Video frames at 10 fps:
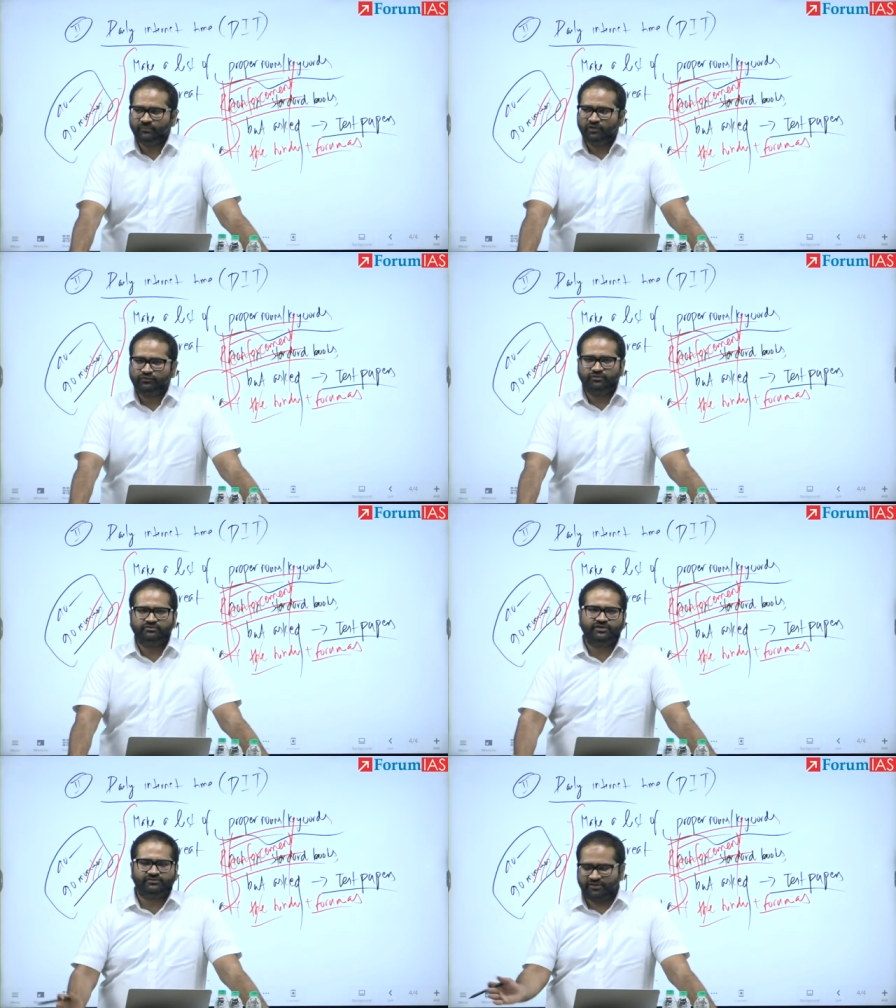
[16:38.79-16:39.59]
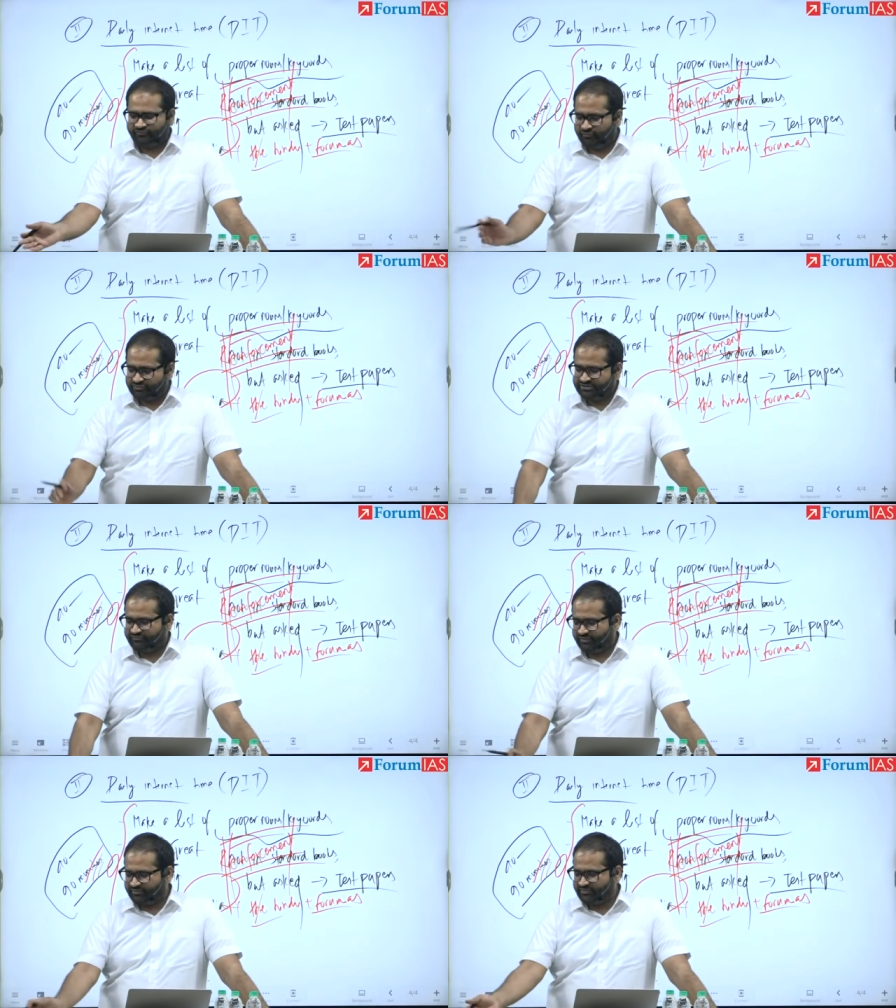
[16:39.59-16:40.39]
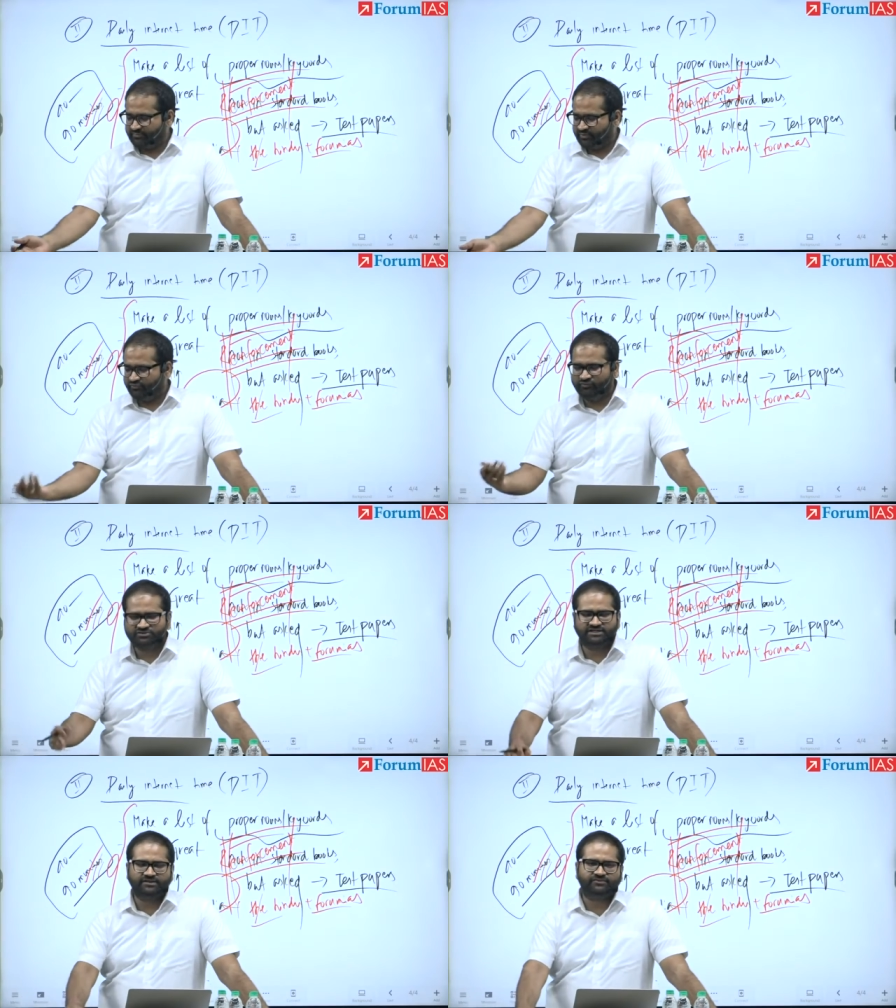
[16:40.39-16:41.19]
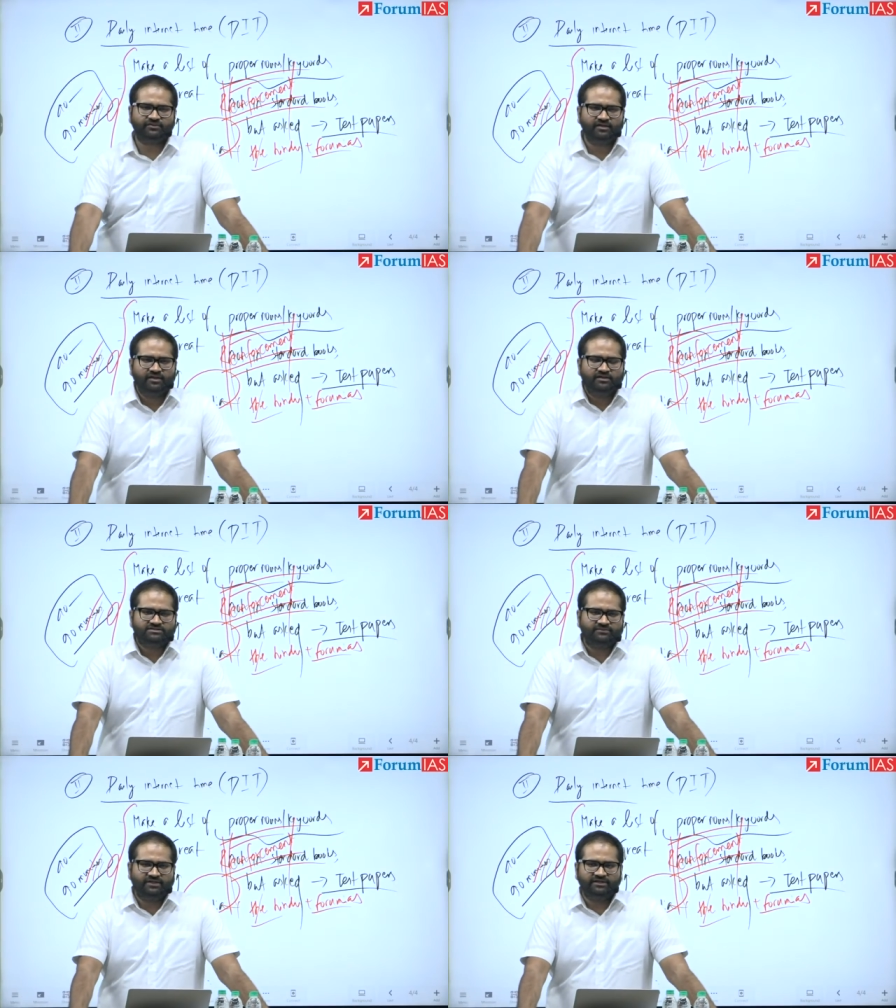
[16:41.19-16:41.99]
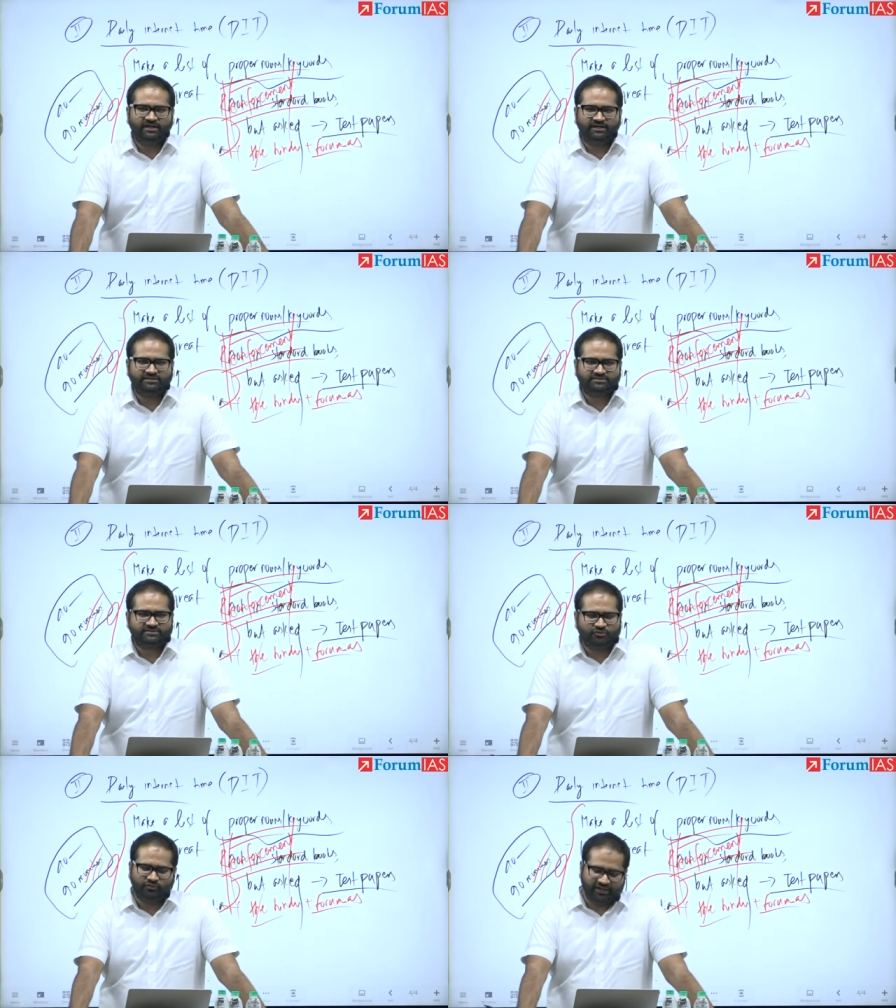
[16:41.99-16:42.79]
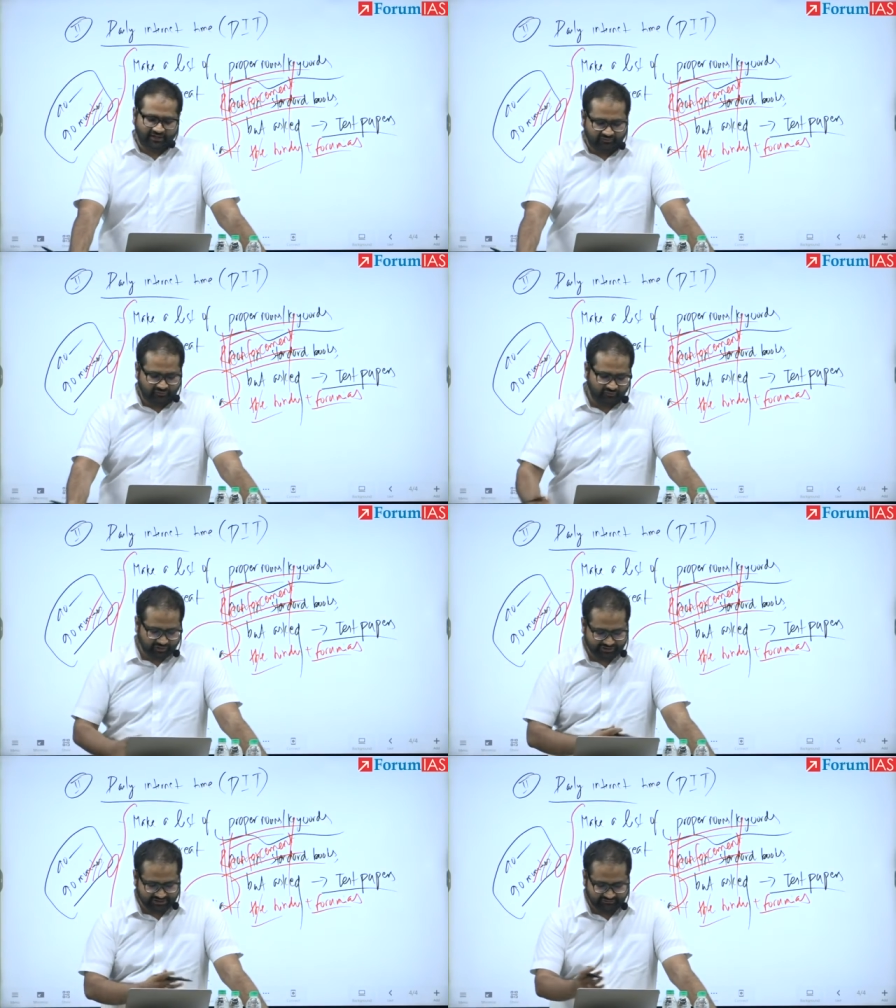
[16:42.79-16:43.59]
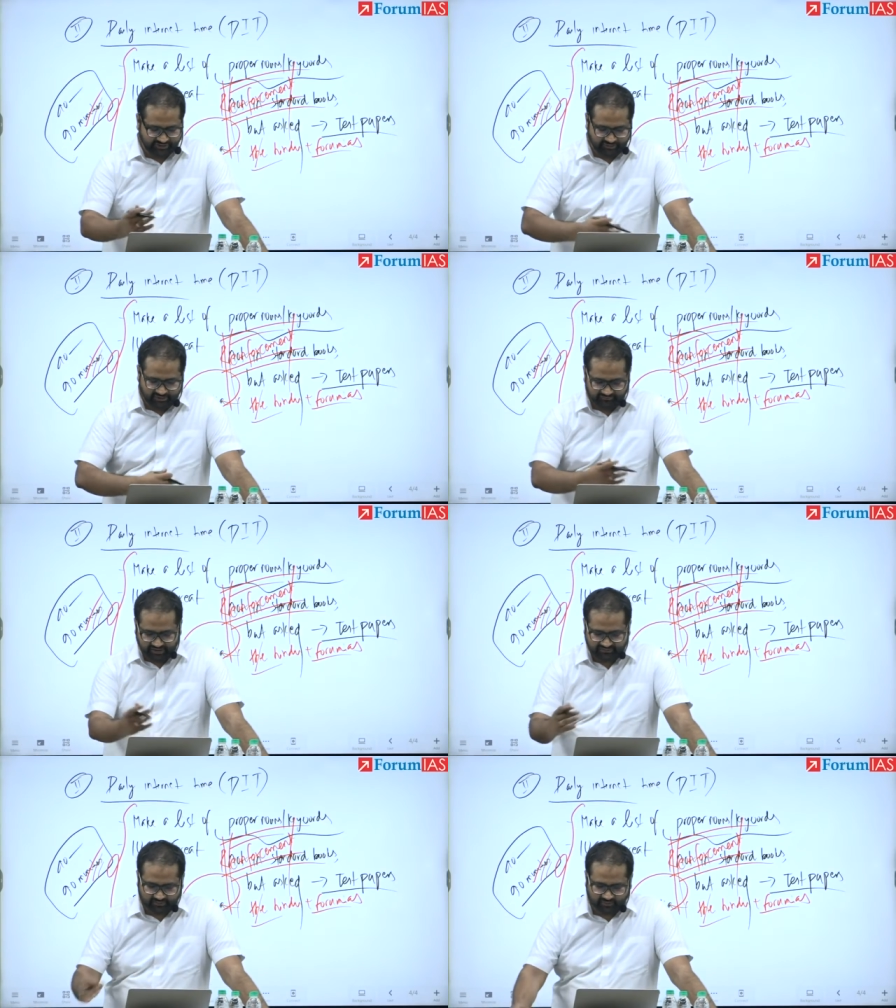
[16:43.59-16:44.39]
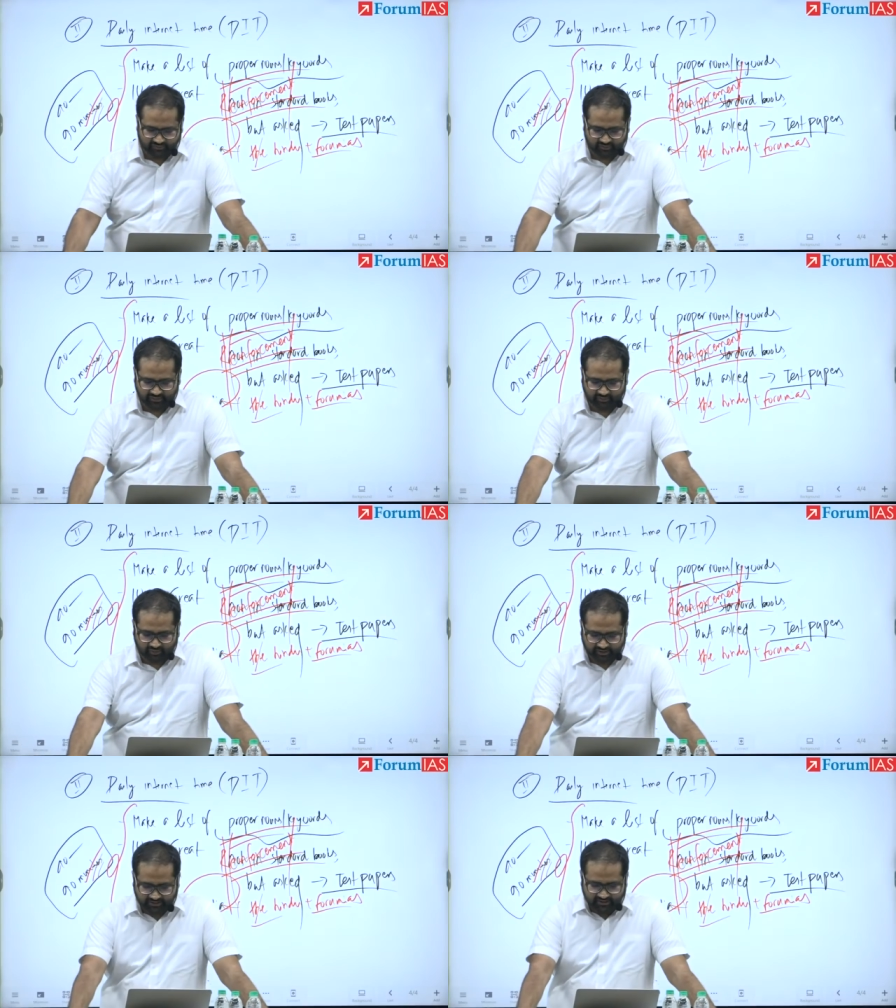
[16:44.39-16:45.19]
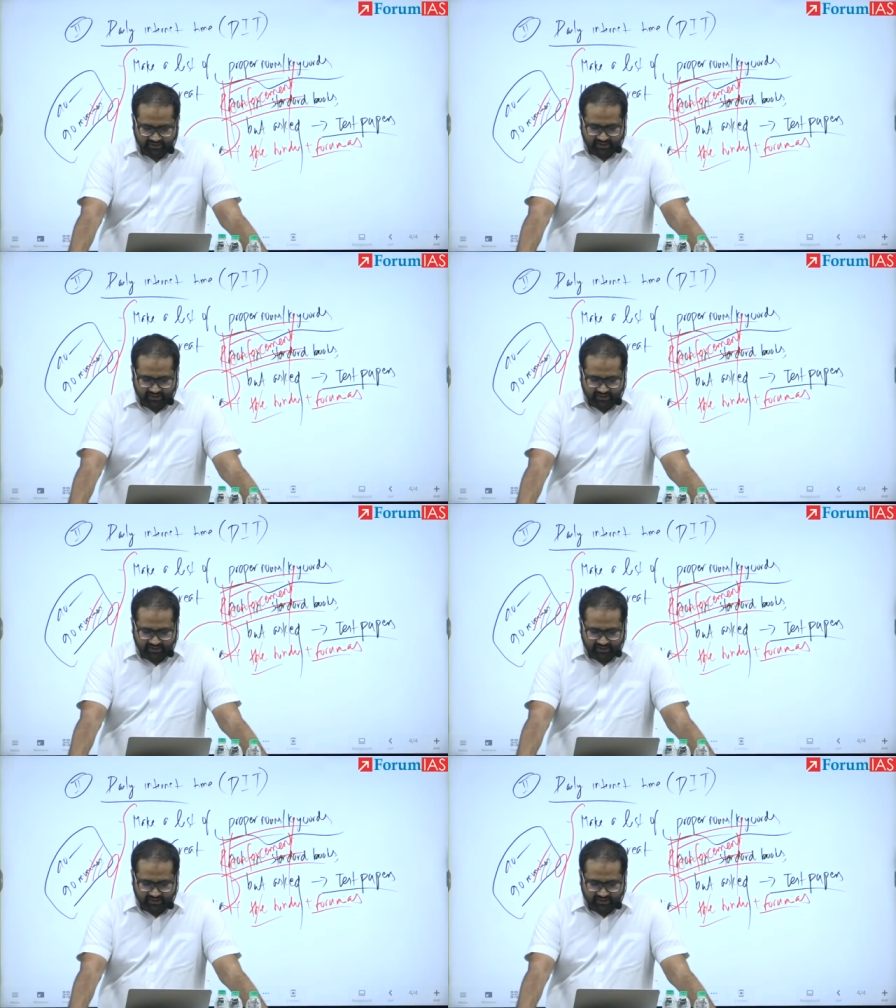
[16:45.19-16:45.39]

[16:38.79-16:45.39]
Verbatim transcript: so you'll say, sir, 4G, for example, 4G is something that is good enough to watch this video. In fact, some of you would be watching.